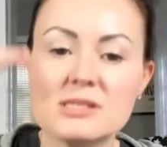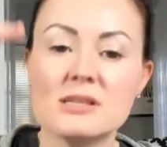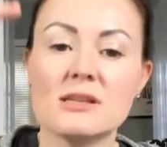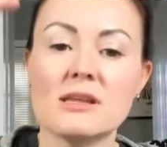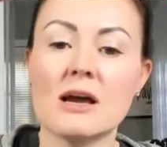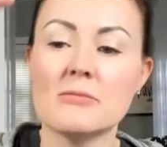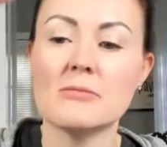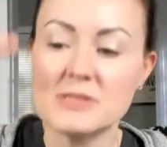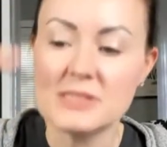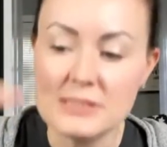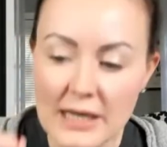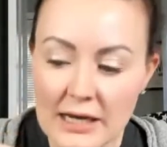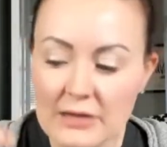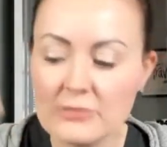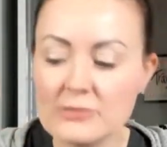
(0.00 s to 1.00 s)
to the ups and
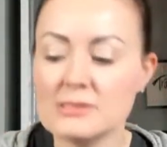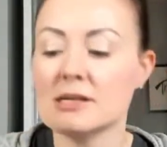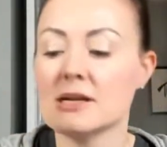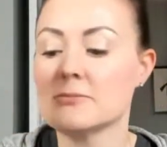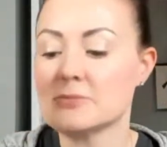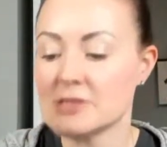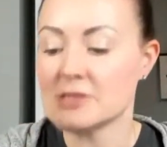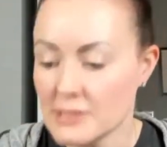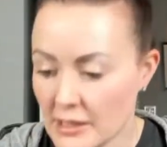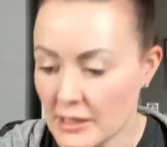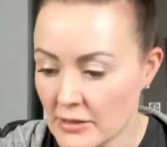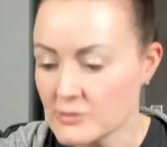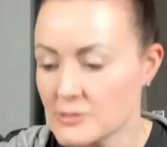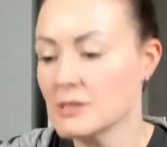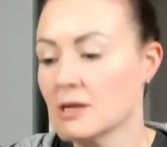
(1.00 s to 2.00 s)
downs and ups and
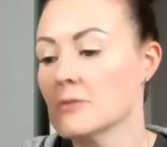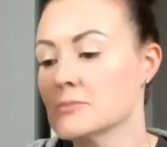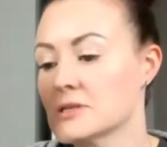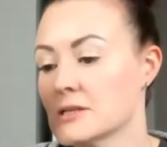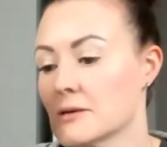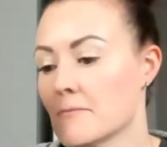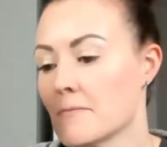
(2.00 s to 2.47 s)
downs and ups.